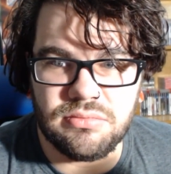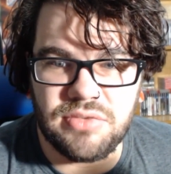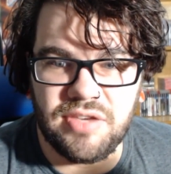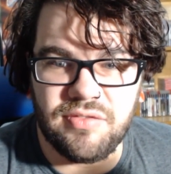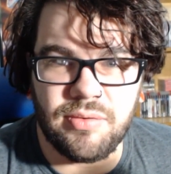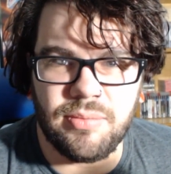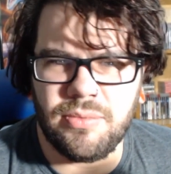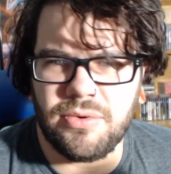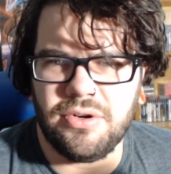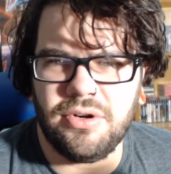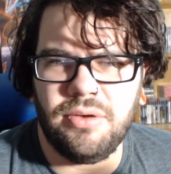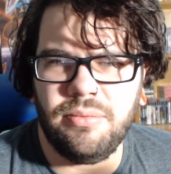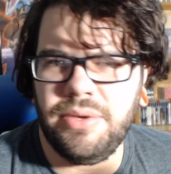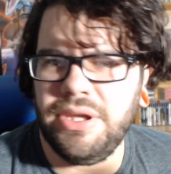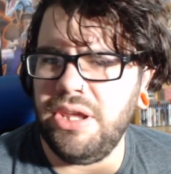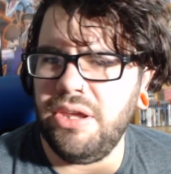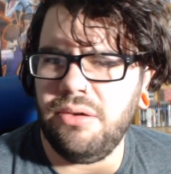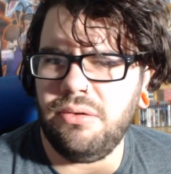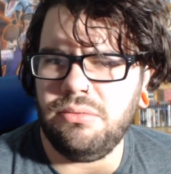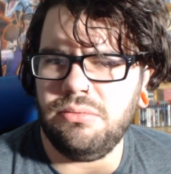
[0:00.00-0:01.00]
even more,
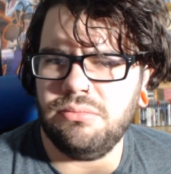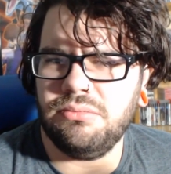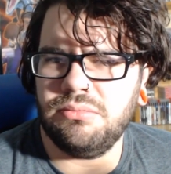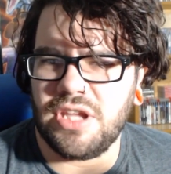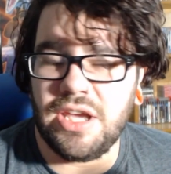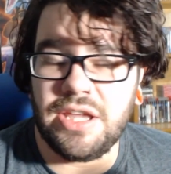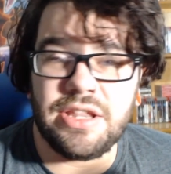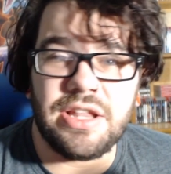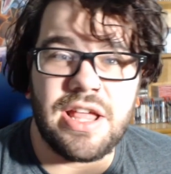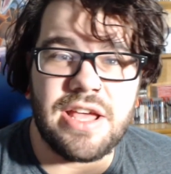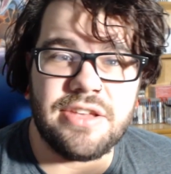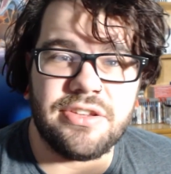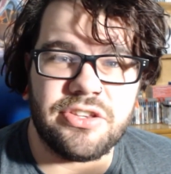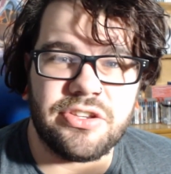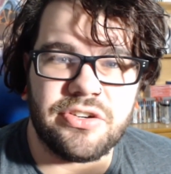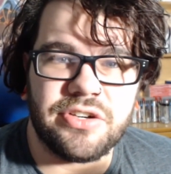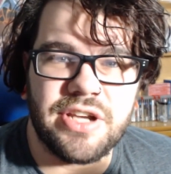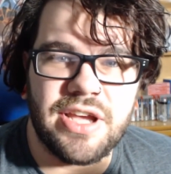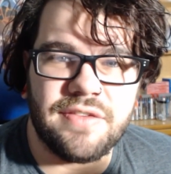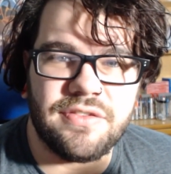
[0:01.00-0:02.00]
Wii U. And the last
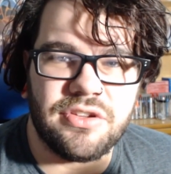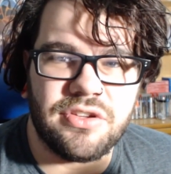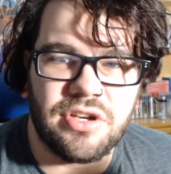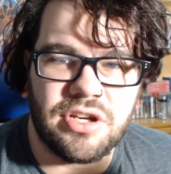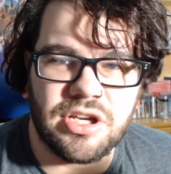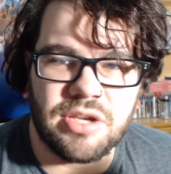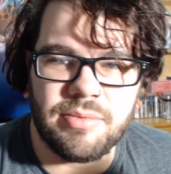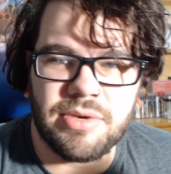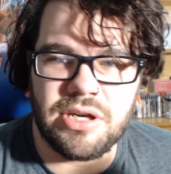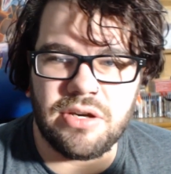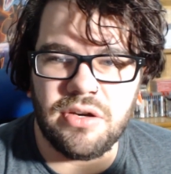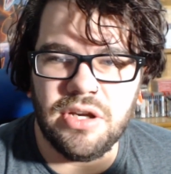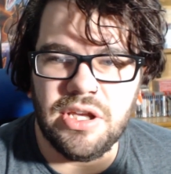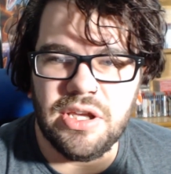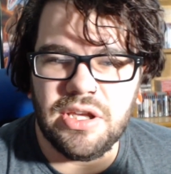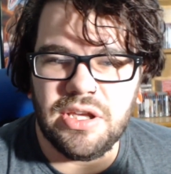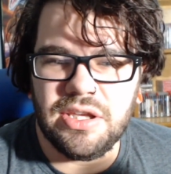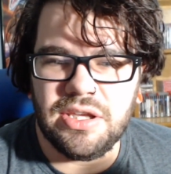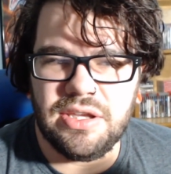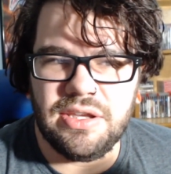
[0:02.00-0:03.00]
story I have to talk about
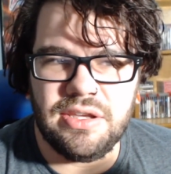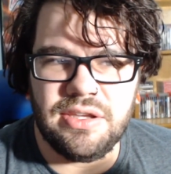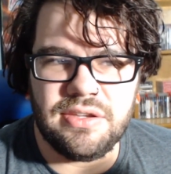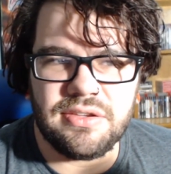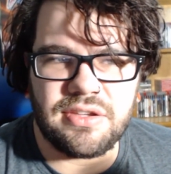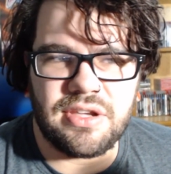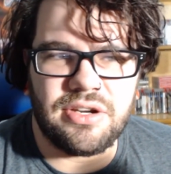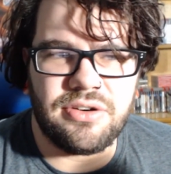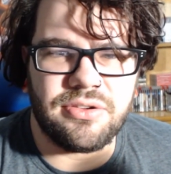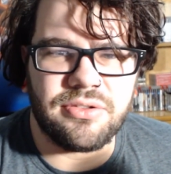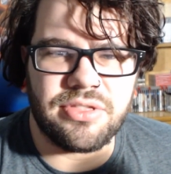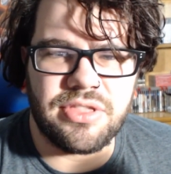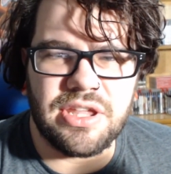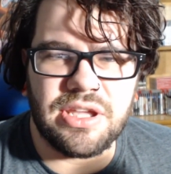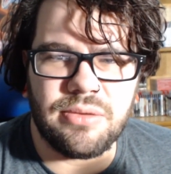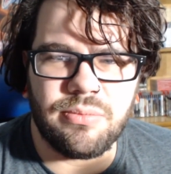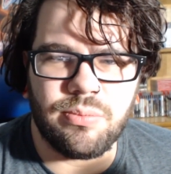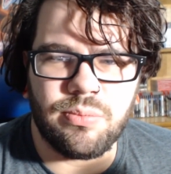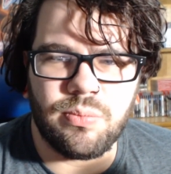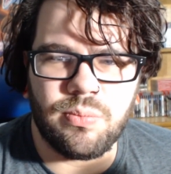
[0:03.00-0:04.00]
is, I don't
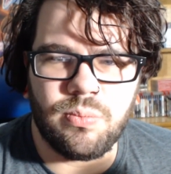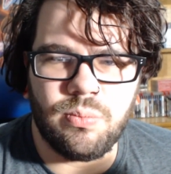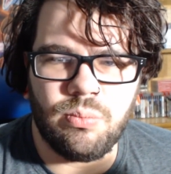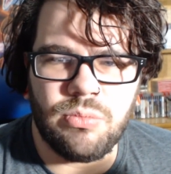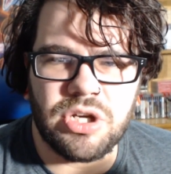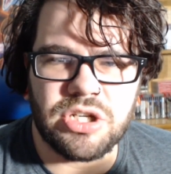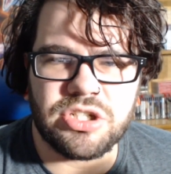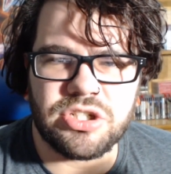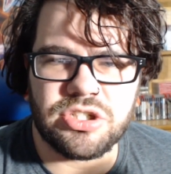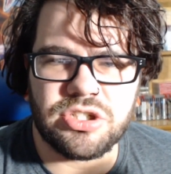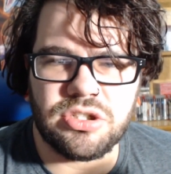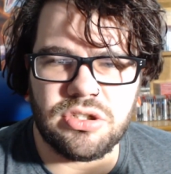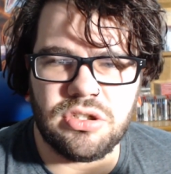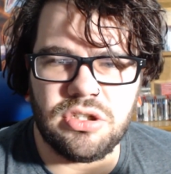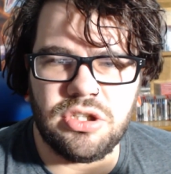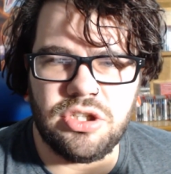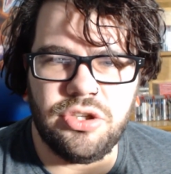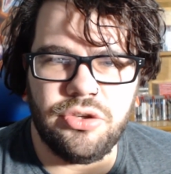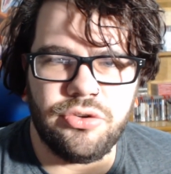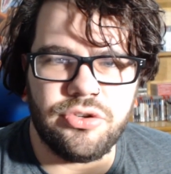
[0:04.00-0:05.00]
think much
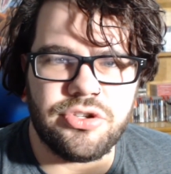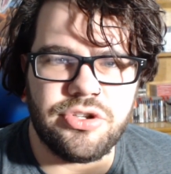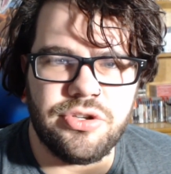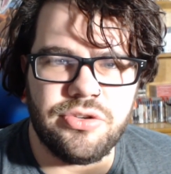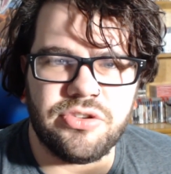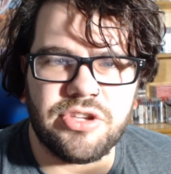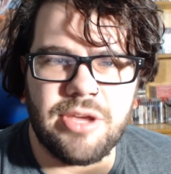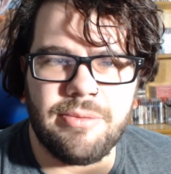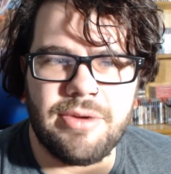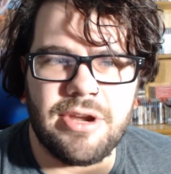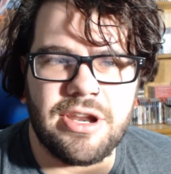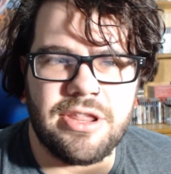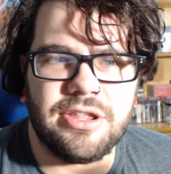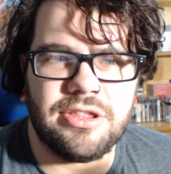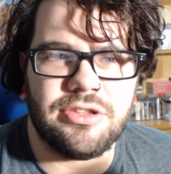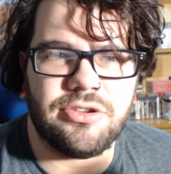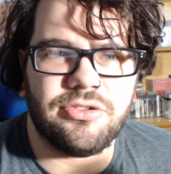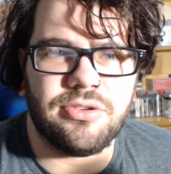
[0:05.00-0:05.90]
huge news came out. I think